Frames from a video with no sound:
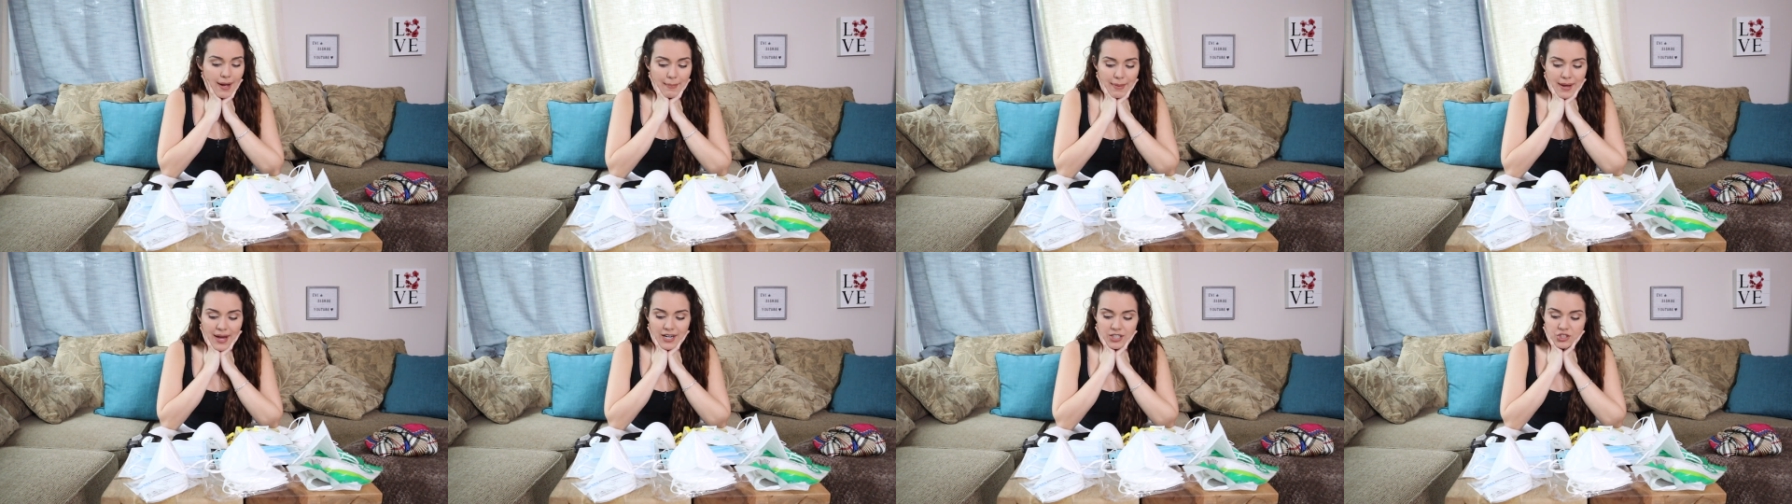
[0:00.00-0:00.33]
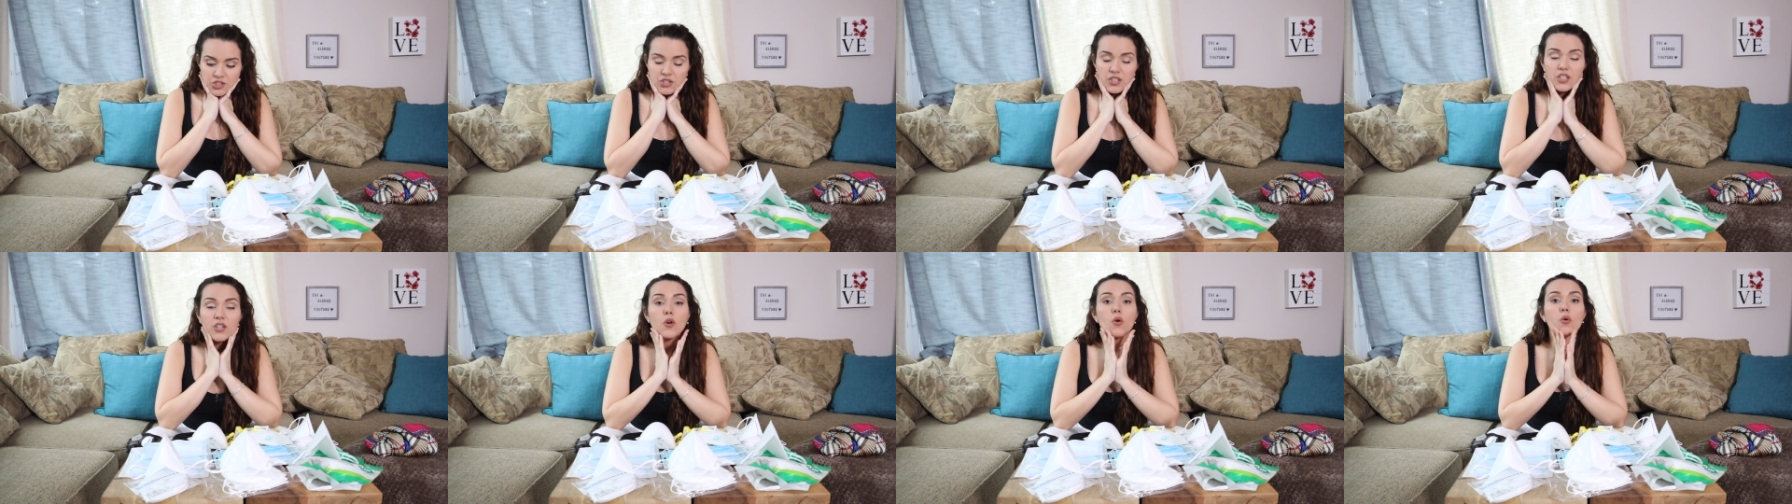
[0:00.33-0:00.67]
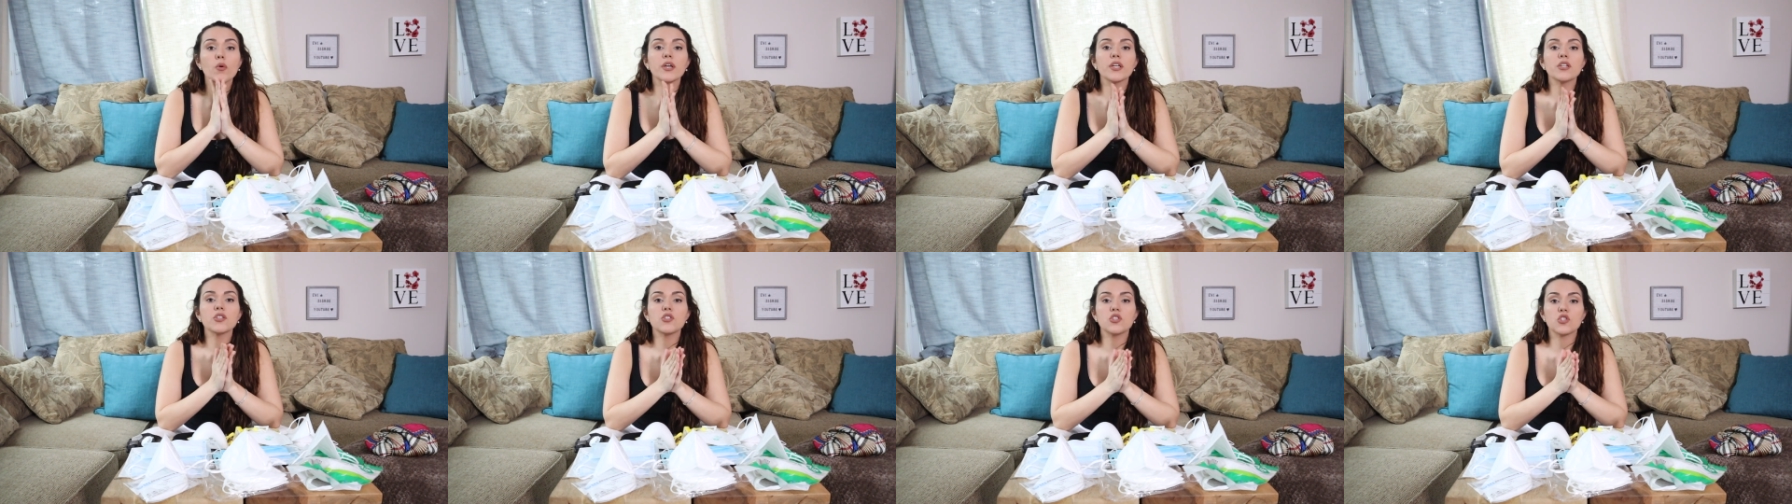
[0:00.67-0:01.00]
I'm actually
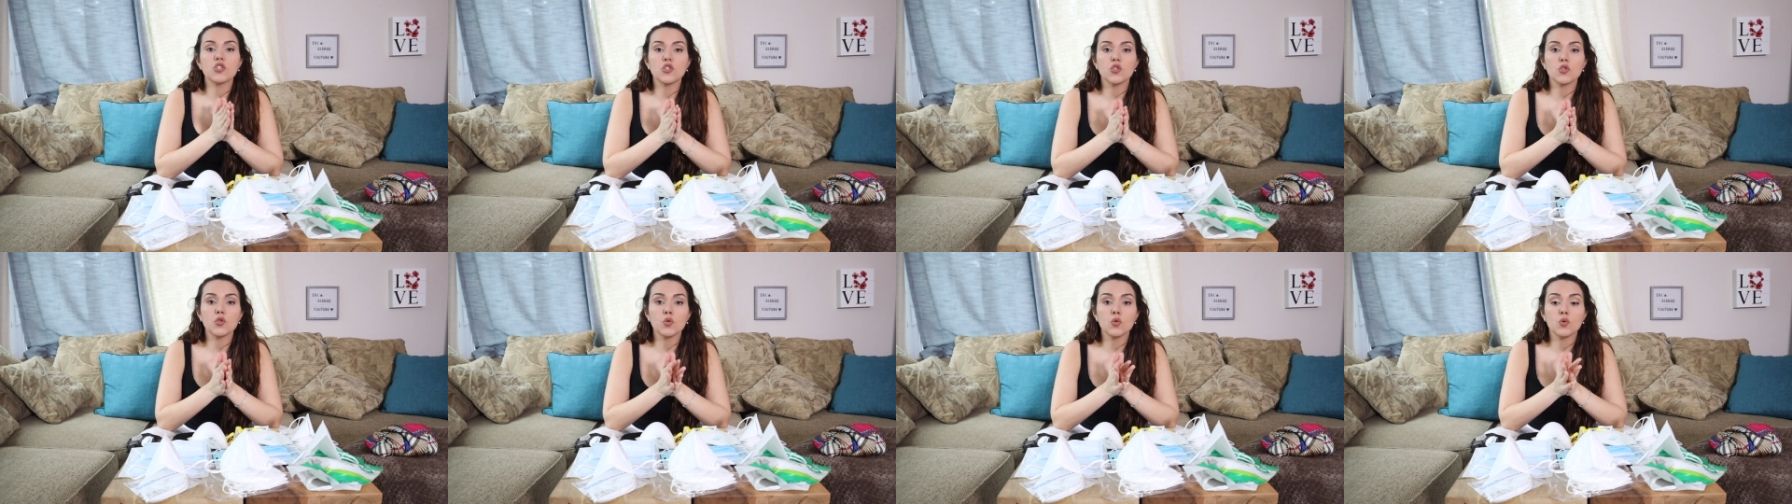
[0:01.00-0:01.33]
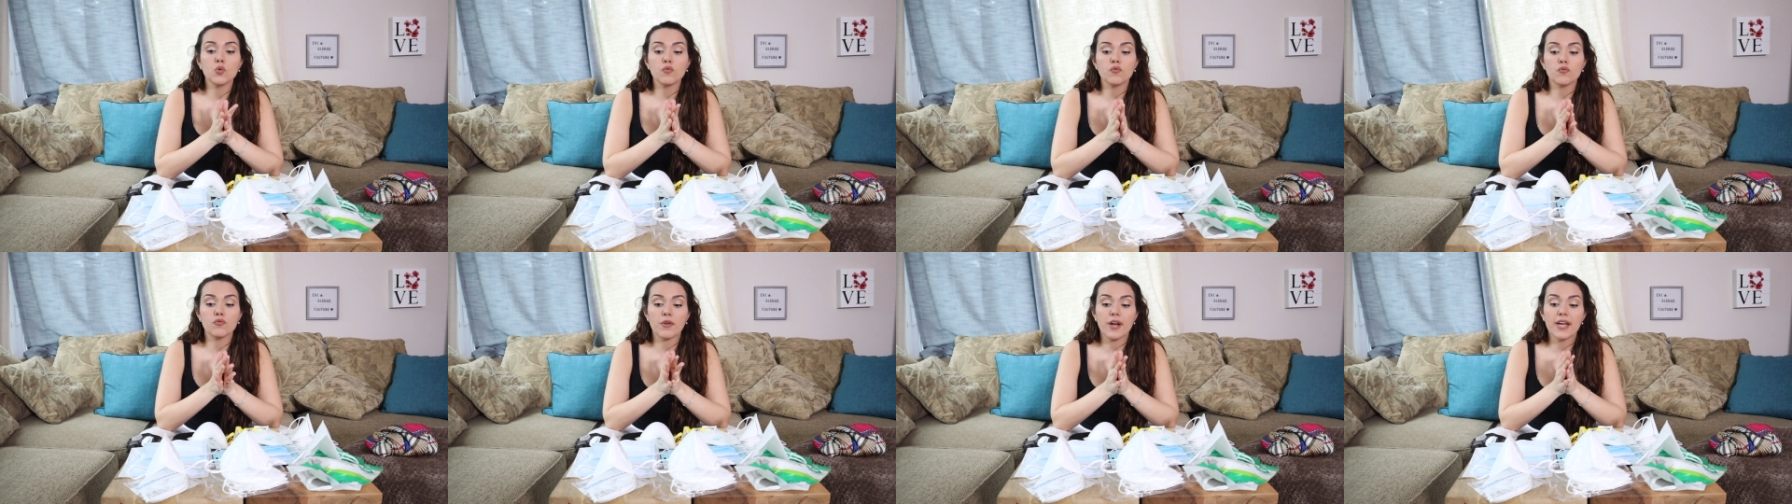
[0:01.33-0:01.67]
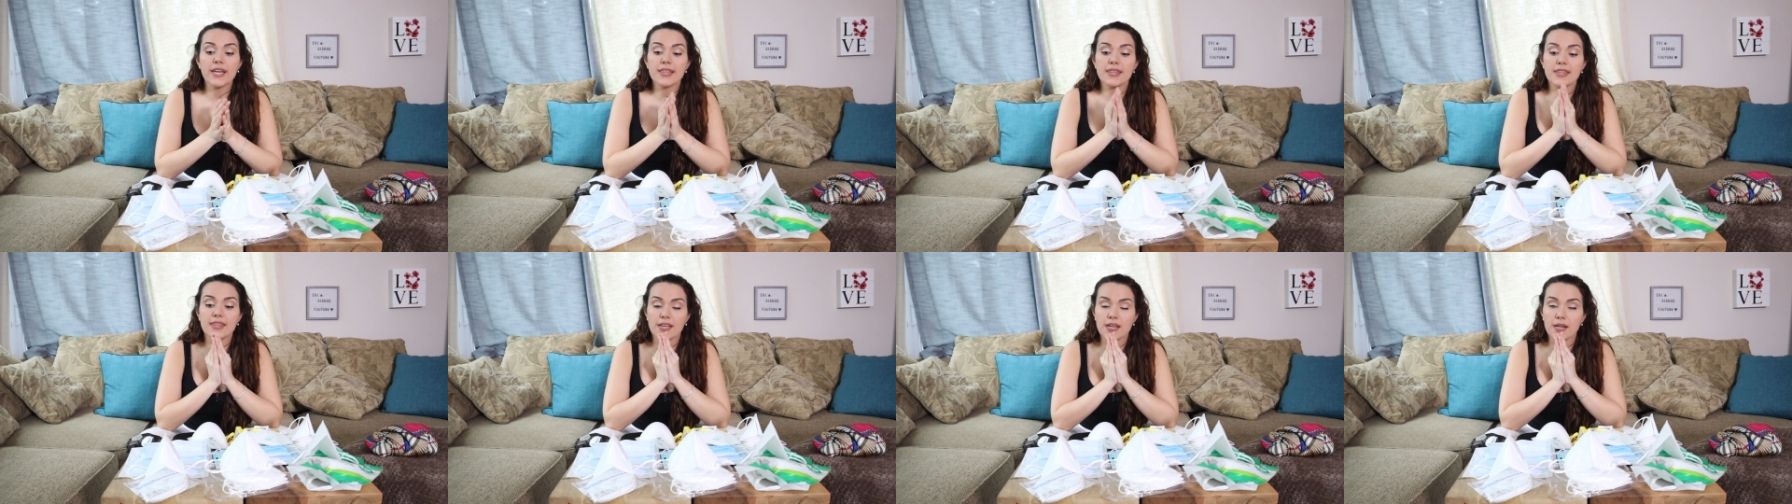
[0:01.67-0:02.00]
going to
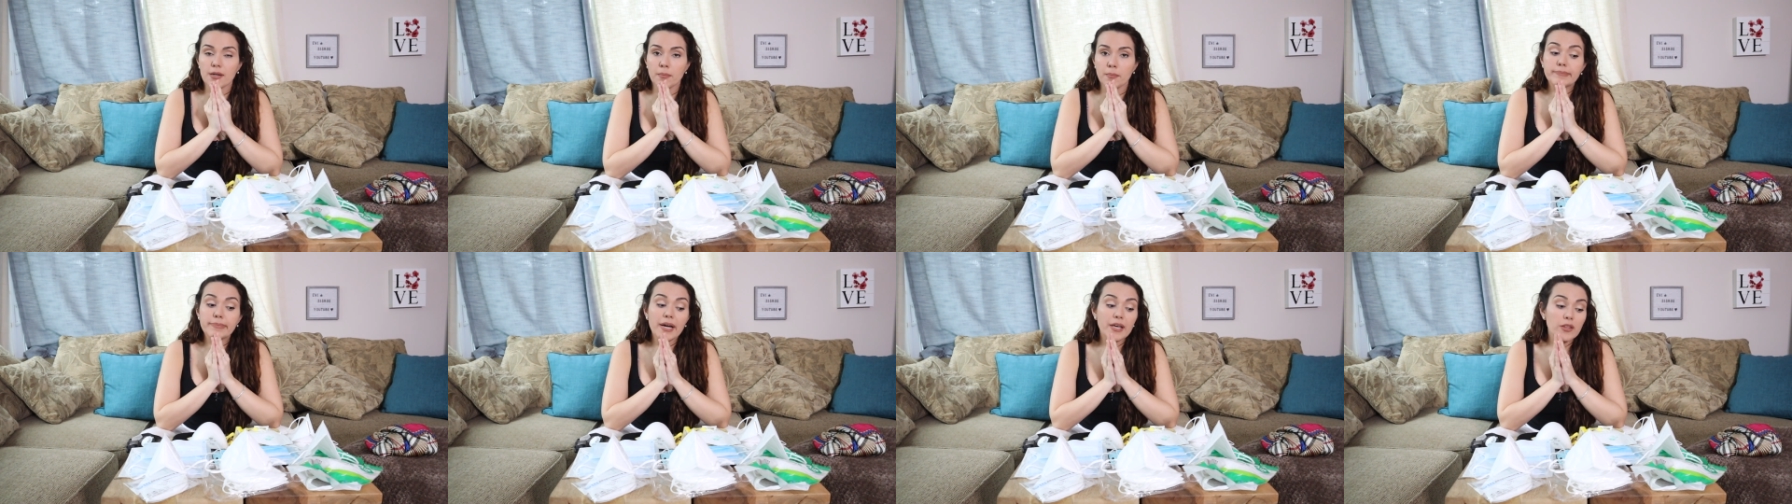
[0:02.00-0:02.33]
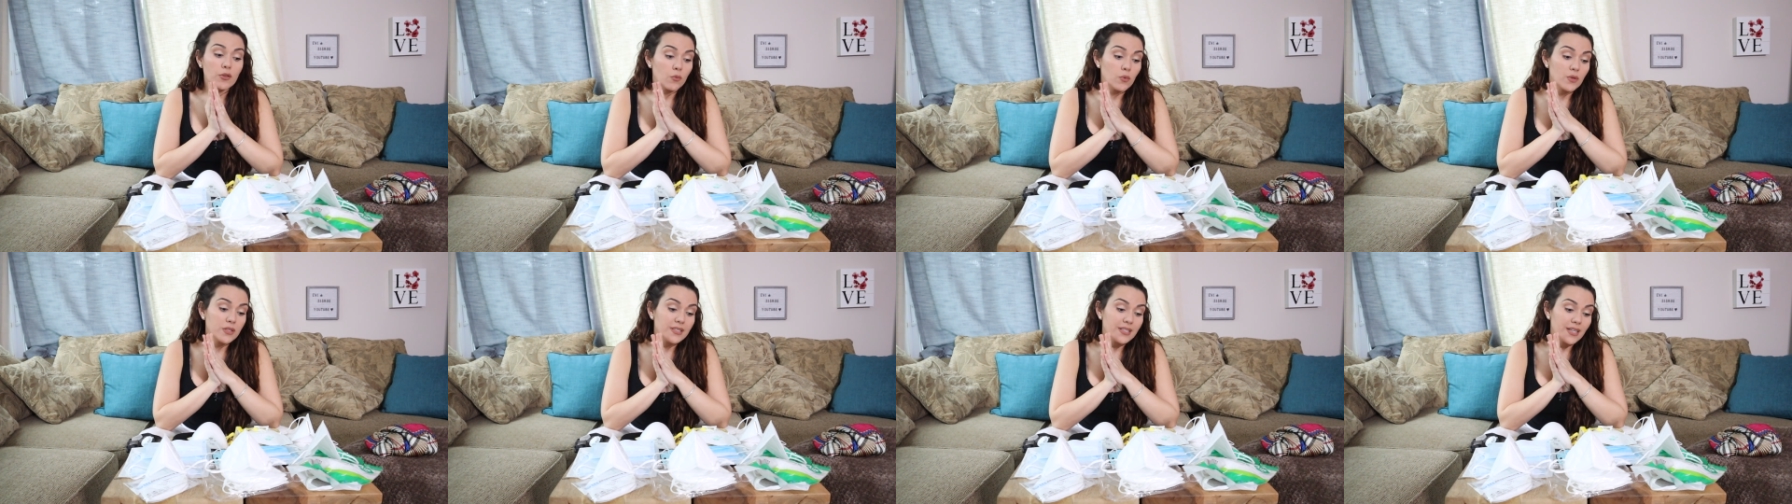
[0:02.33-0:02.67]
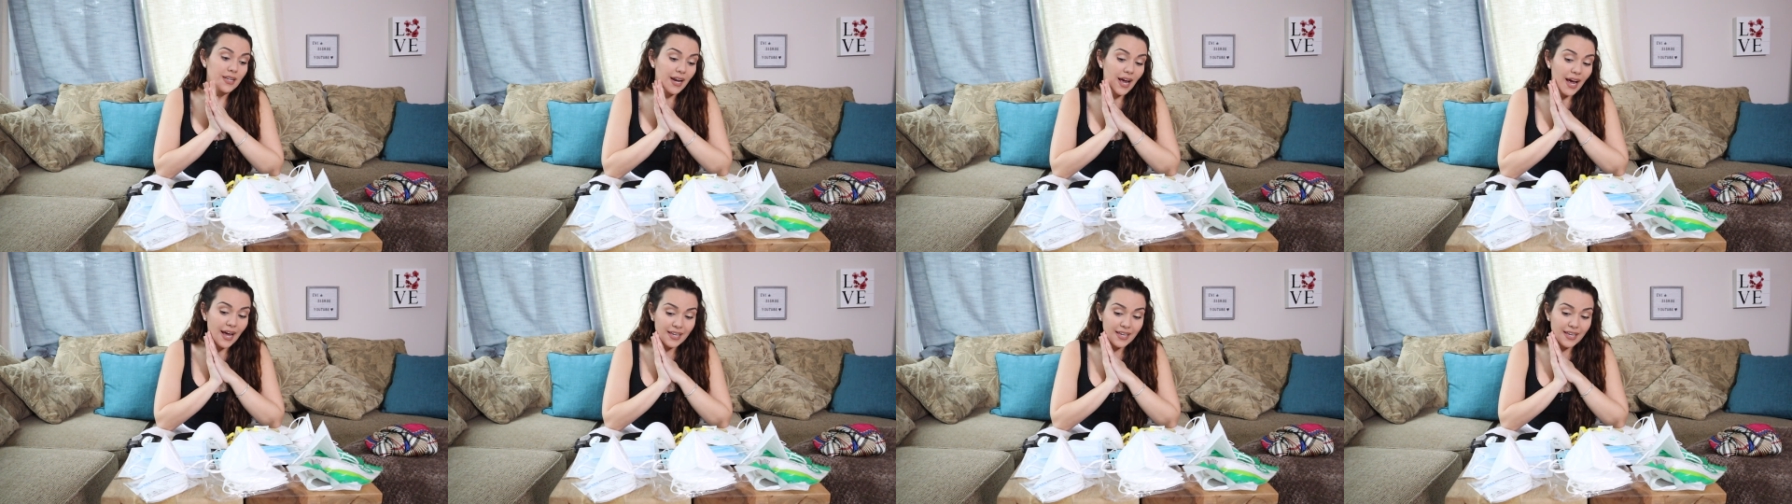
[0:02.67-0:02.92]
rate them by the ones that